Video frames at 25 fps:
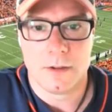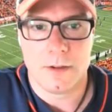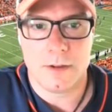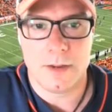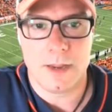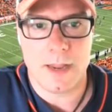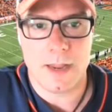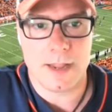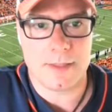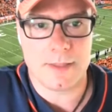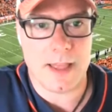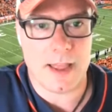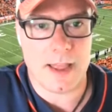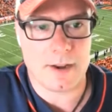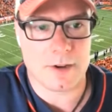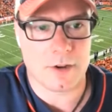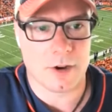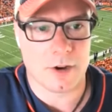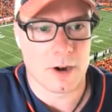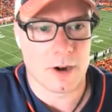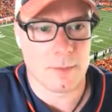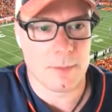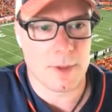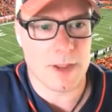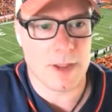get that
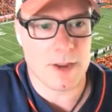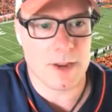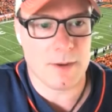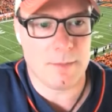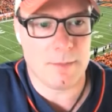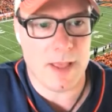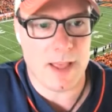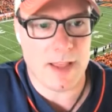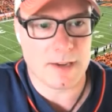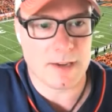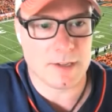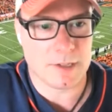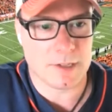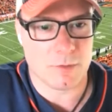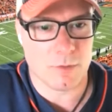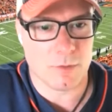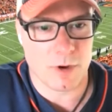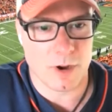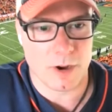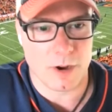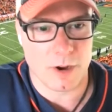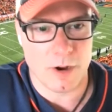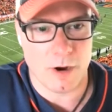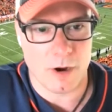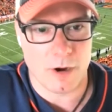tournament in Madison
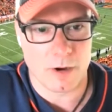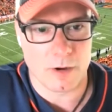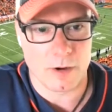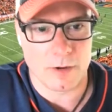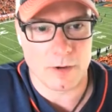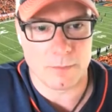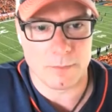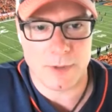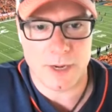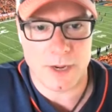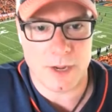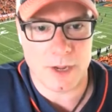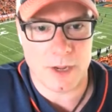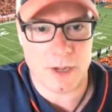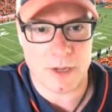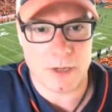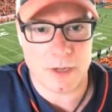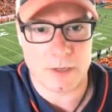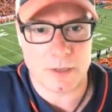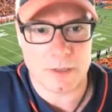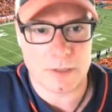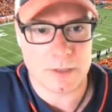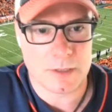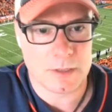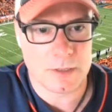Square Garden,
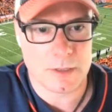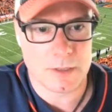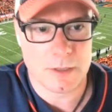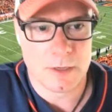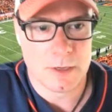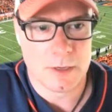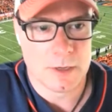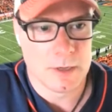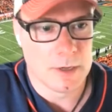because